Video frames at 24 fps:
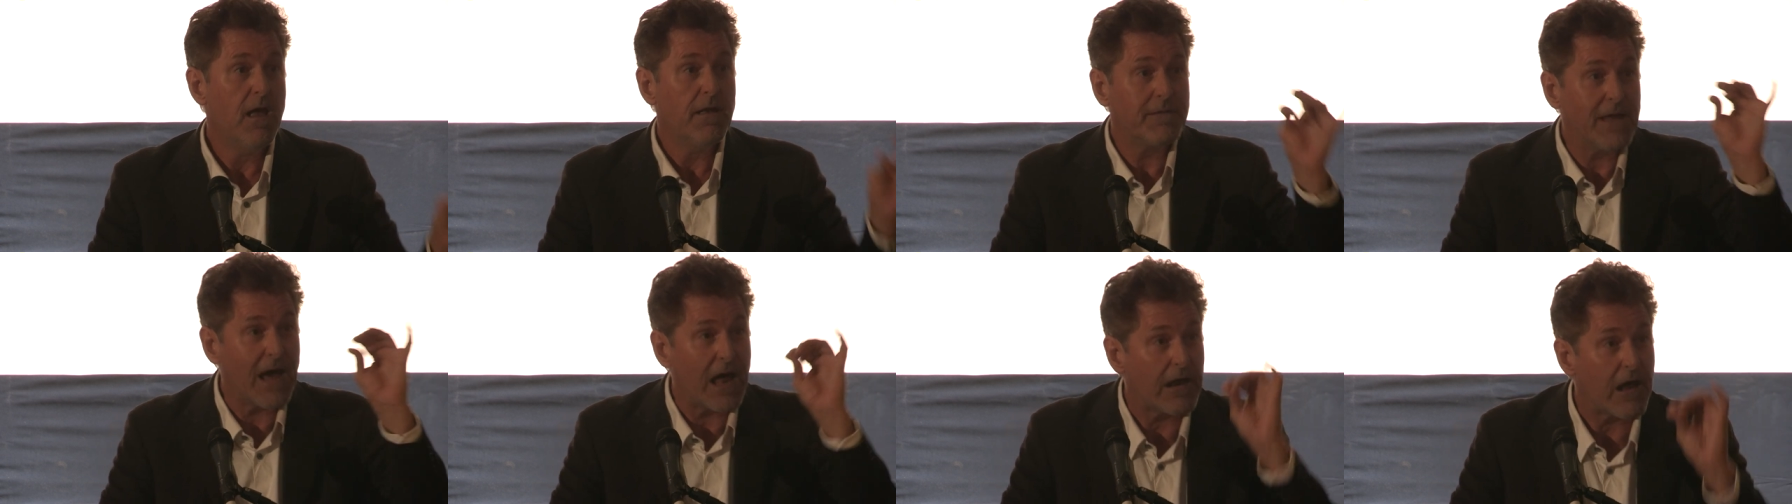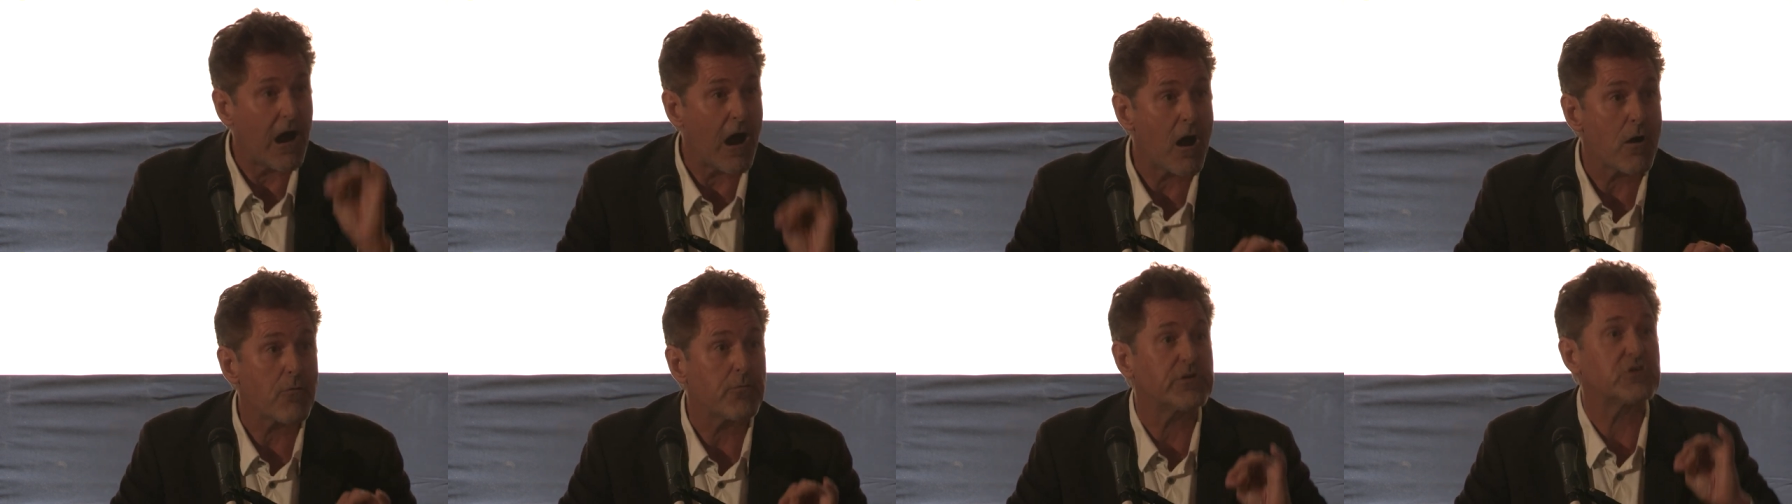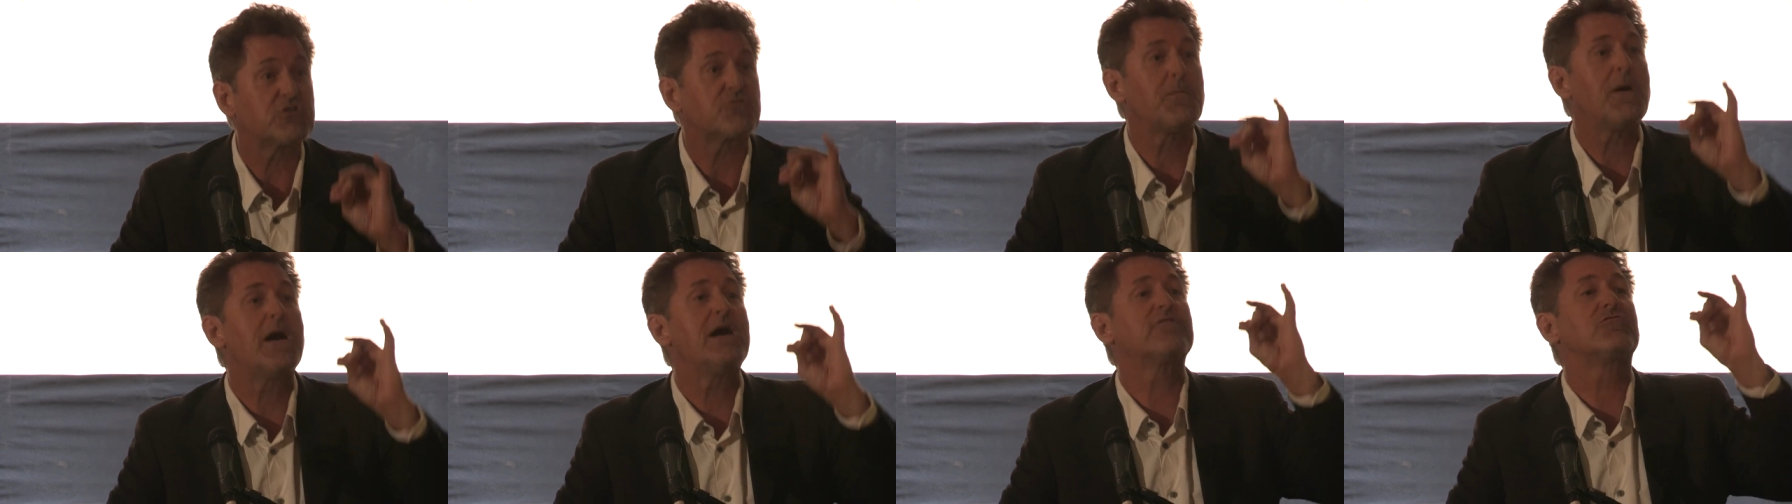not our
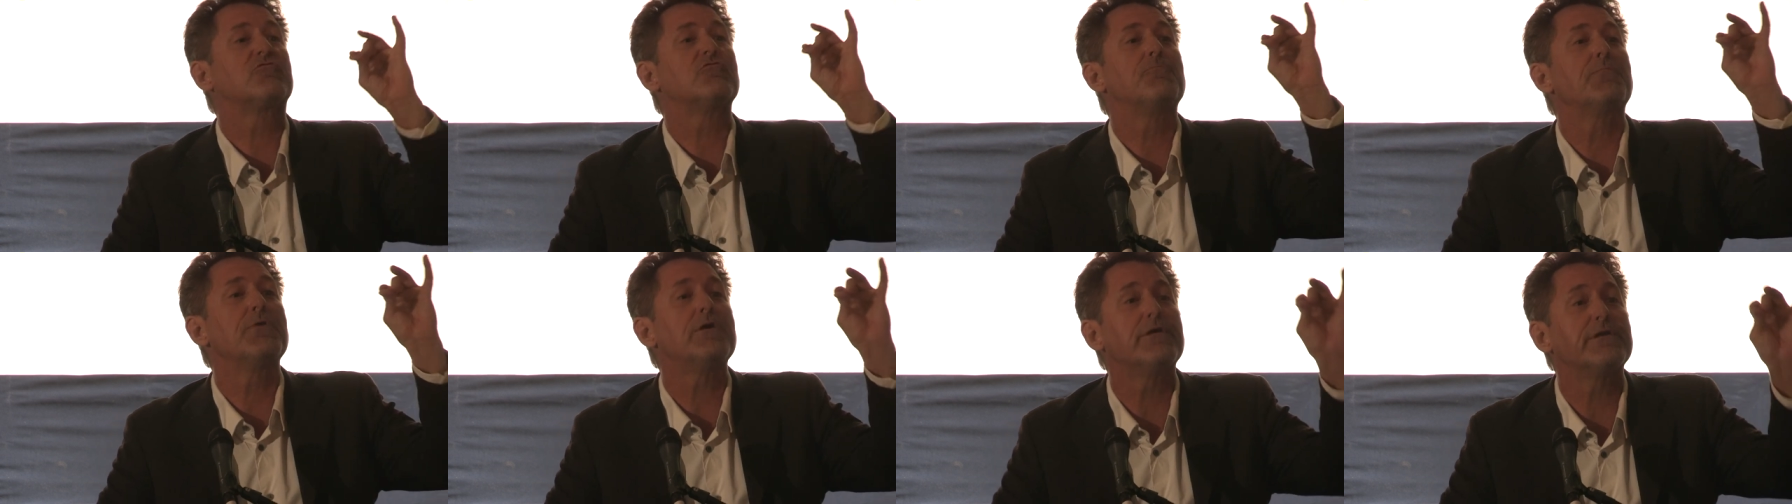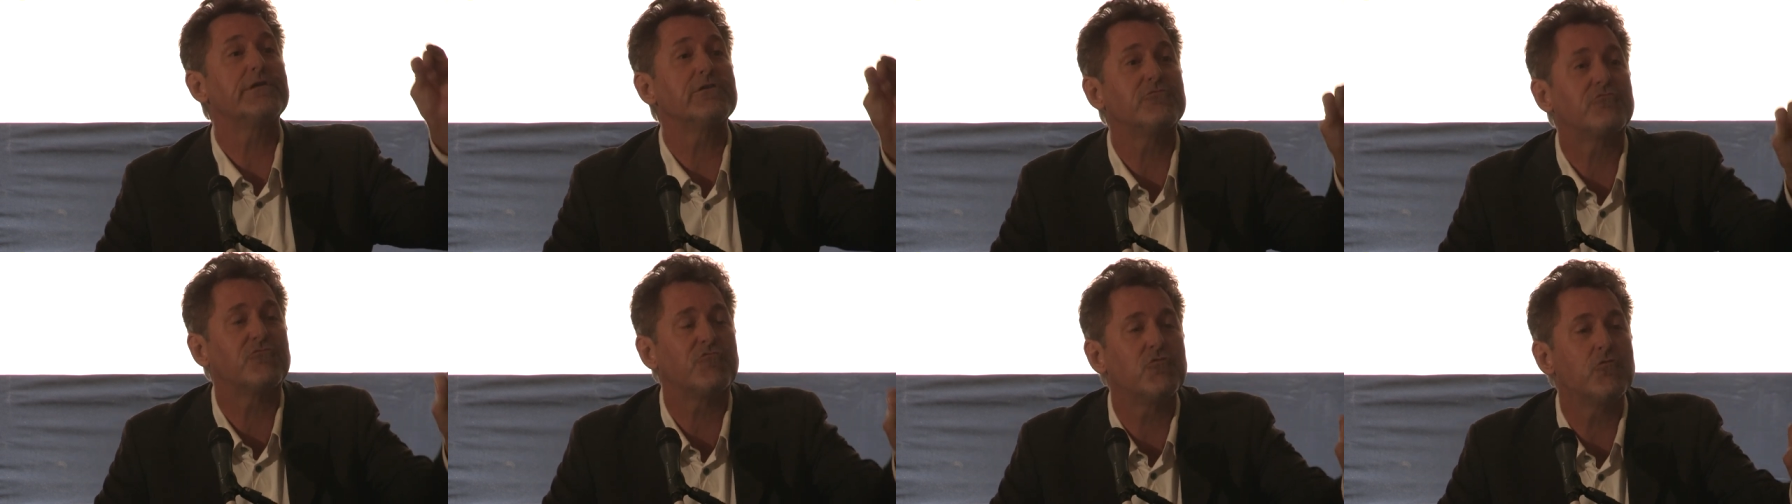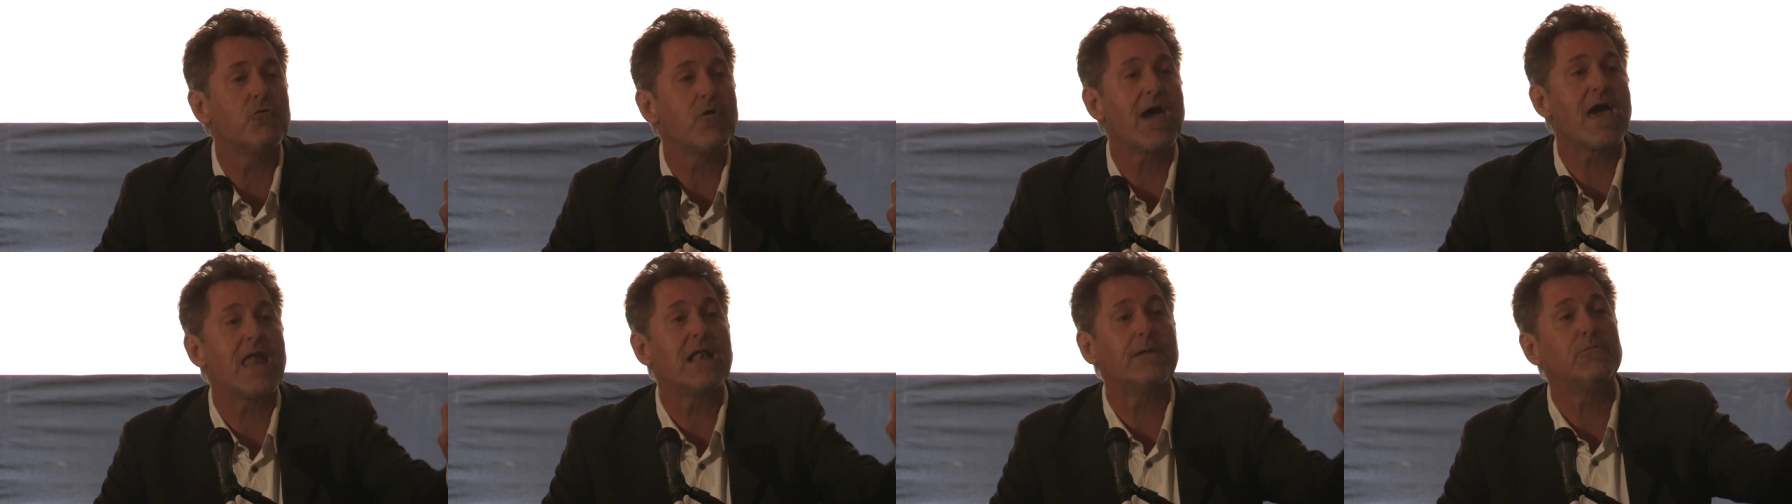responsibilities
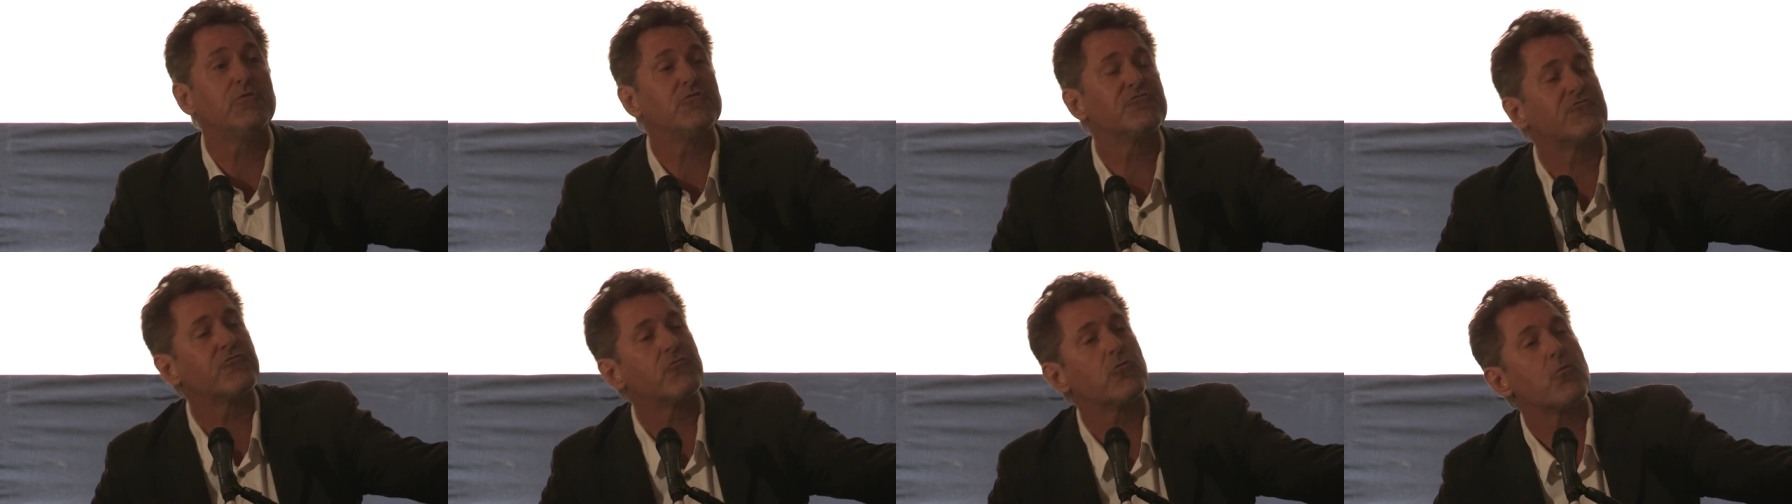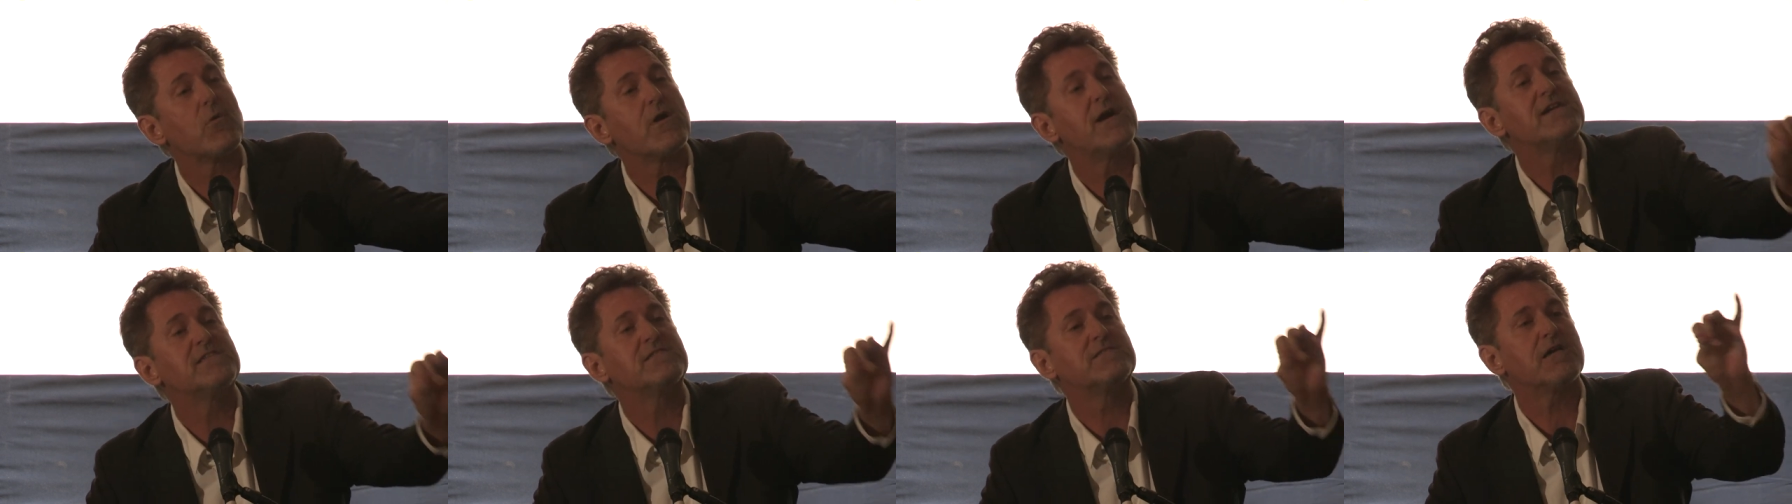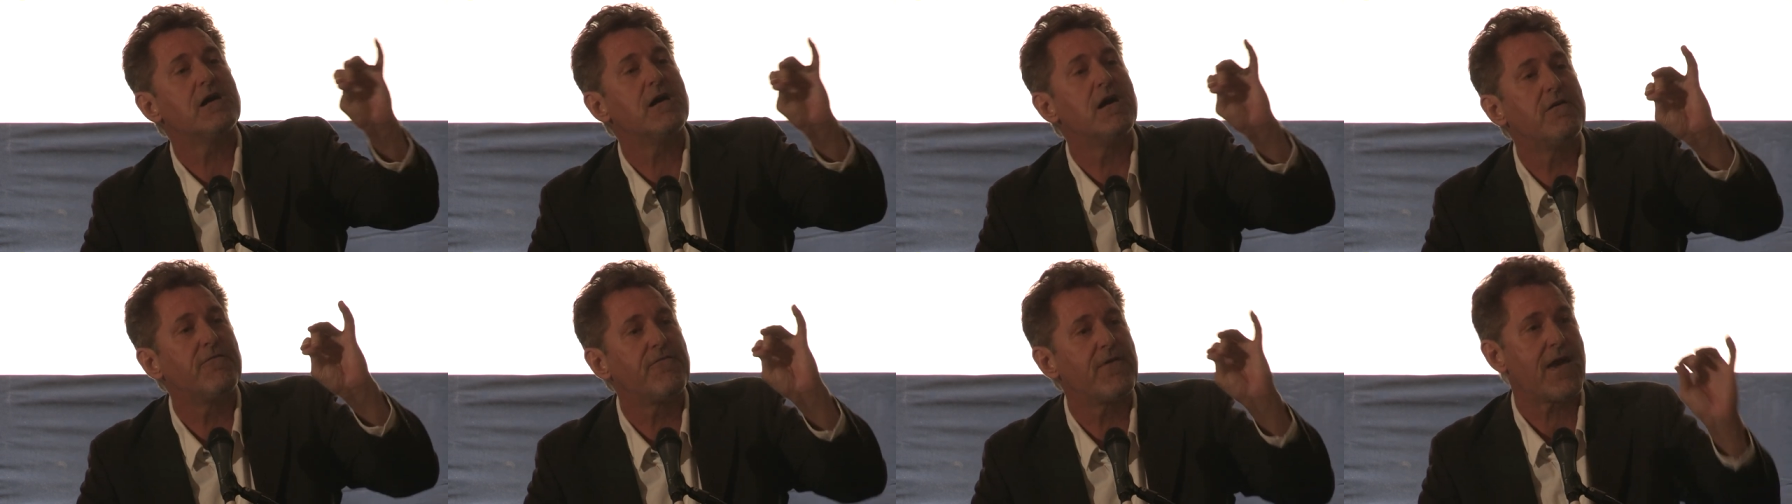to animals, the rights
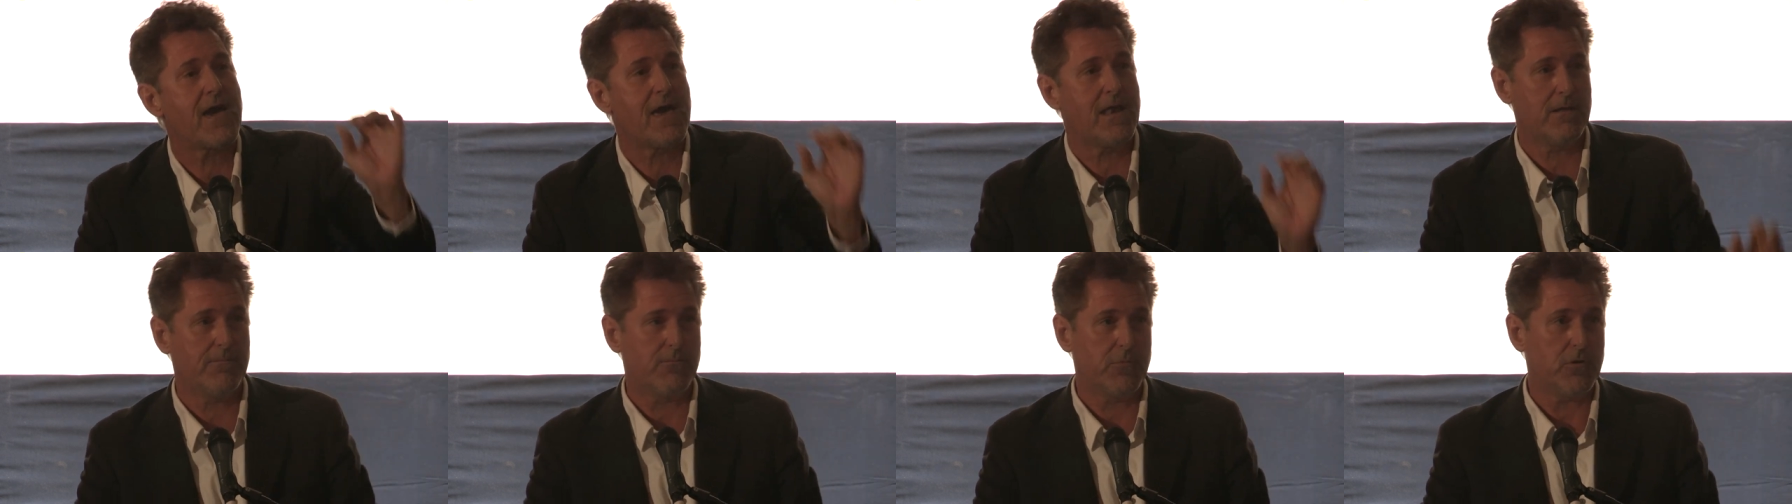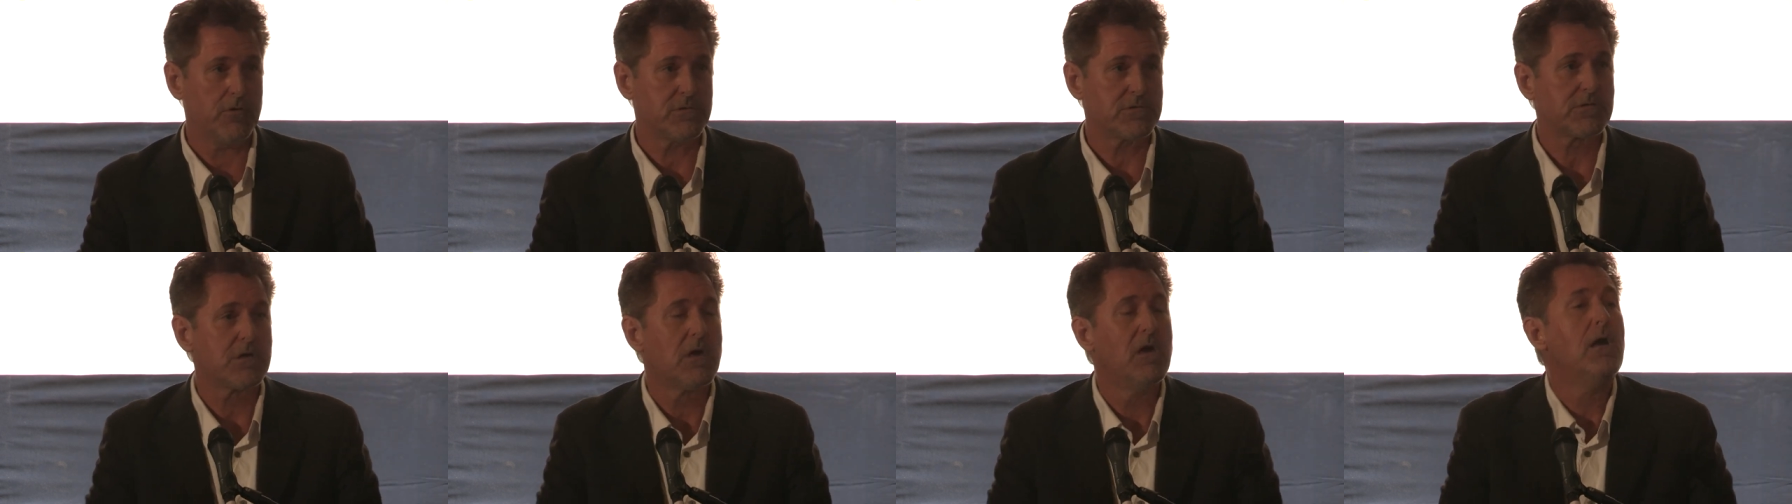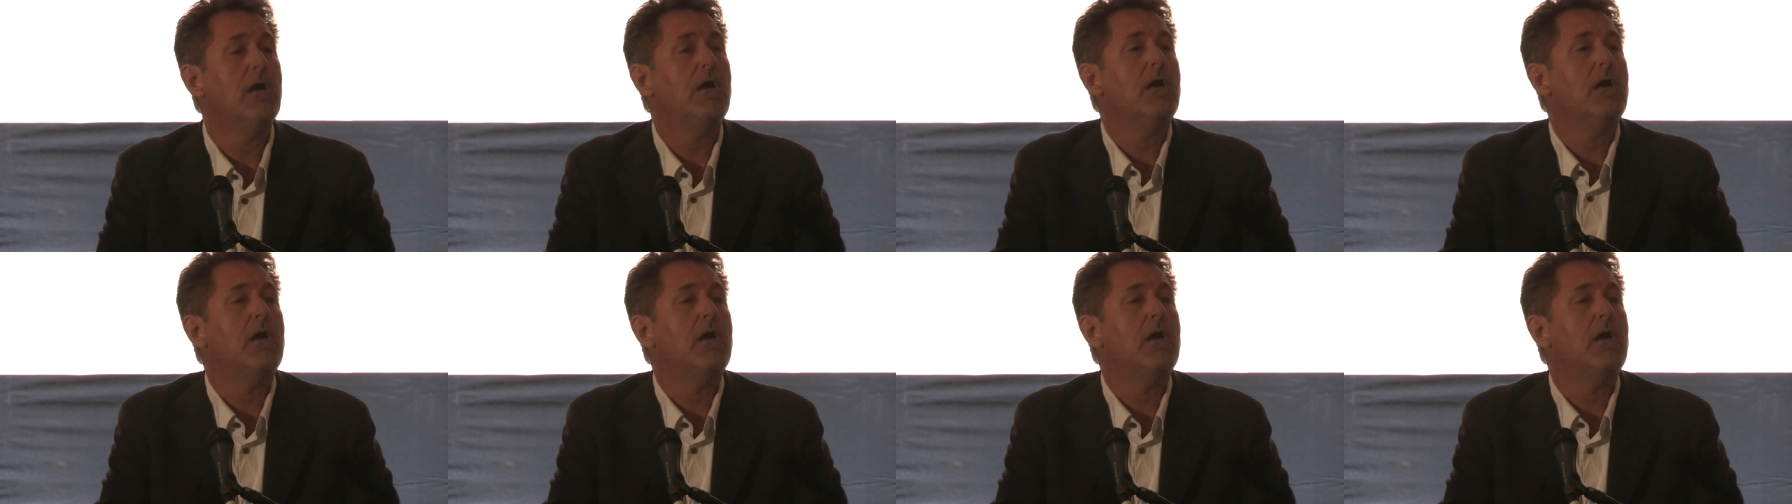of animals.